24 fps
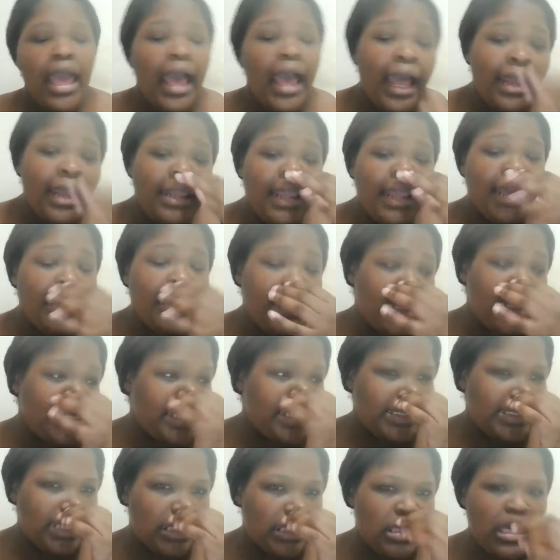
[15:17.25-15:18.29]
And then this
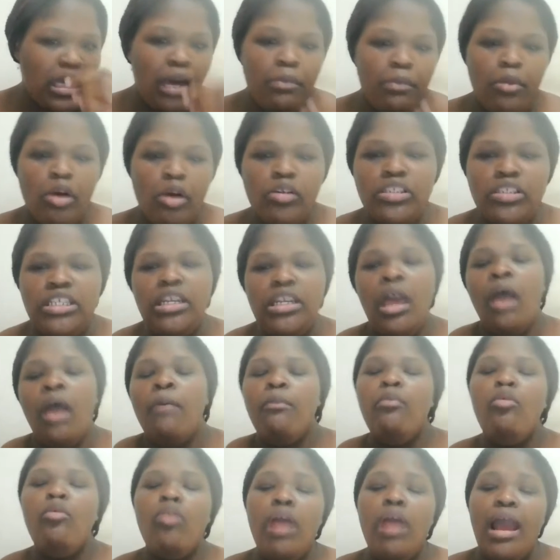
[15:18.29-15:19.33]
is the thing about it.
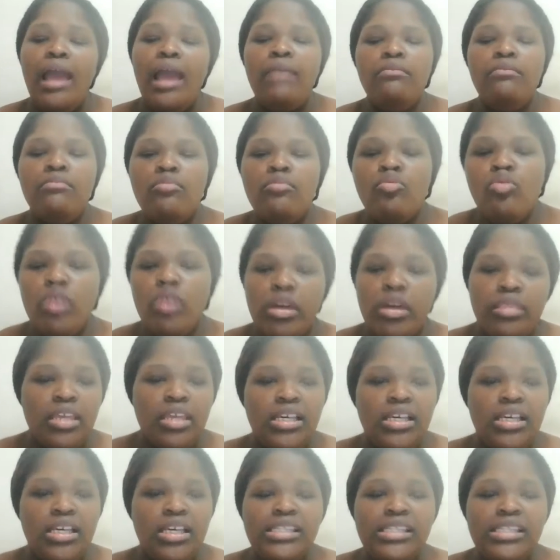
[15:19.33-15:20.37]
More and more
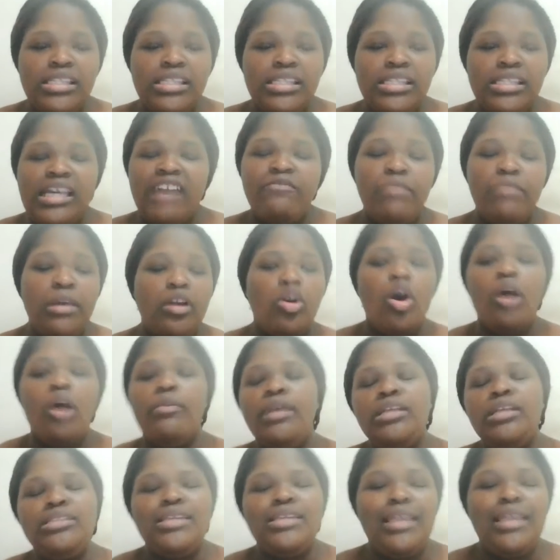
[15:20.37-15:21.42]
things have been
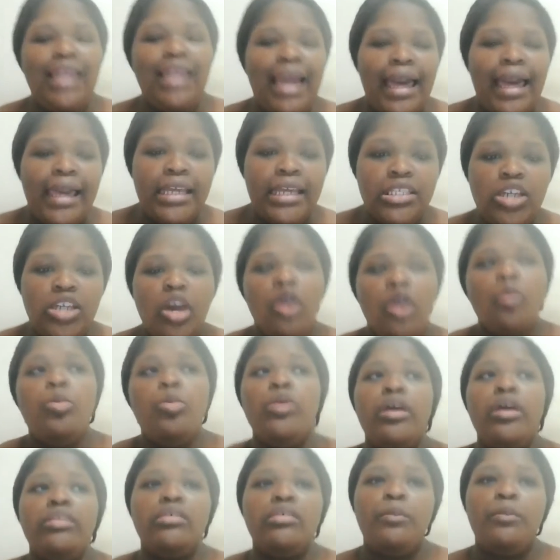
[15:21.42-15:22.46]
coming to light
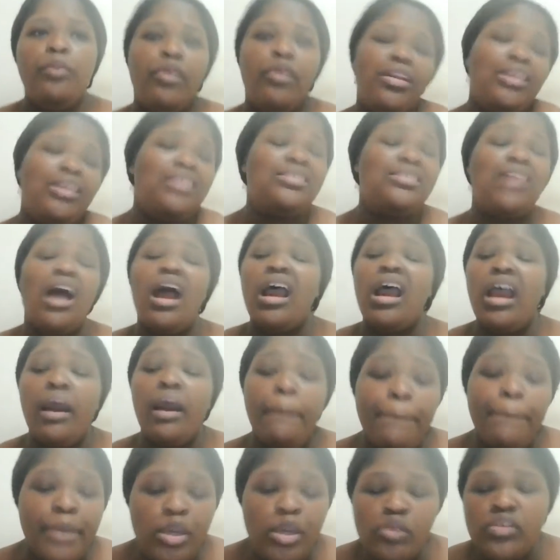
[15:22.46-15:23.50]
where the police are
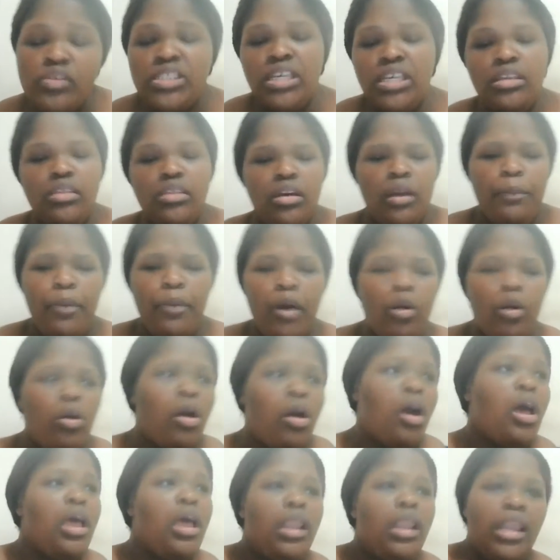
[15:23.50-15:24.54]
abusing their
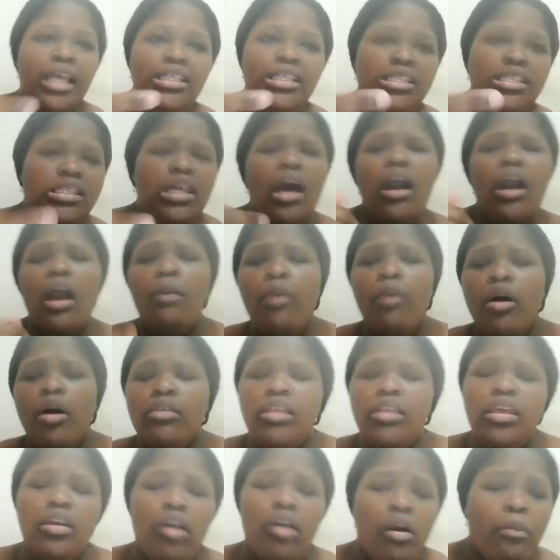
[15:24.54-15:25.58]
power. Let's talk about
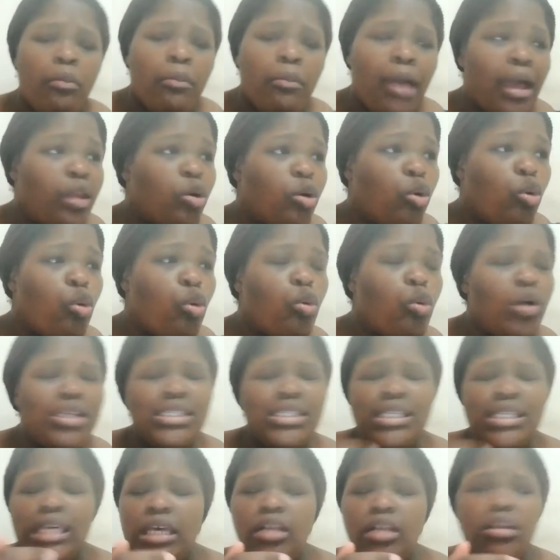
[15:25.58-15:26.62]
the young man who was
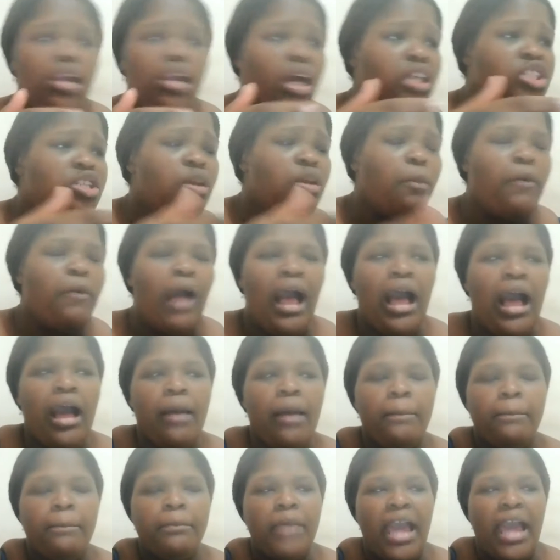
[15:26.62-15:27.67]
killed on
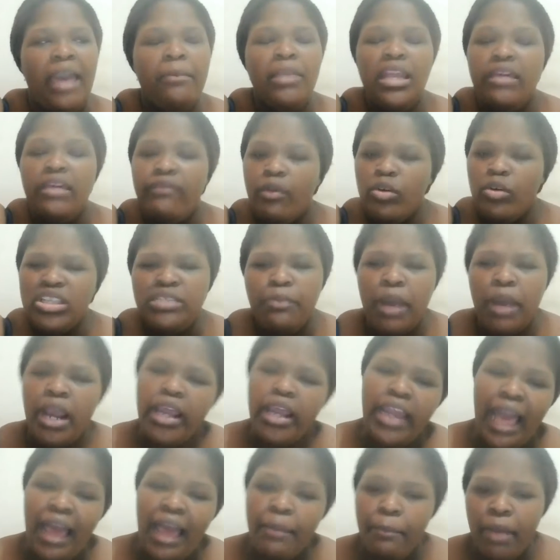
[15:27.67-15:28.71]
I believe it was
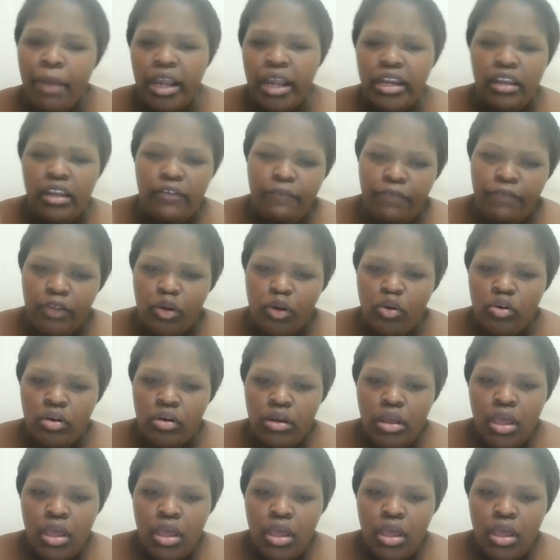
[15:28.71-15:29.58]
at Barnet View,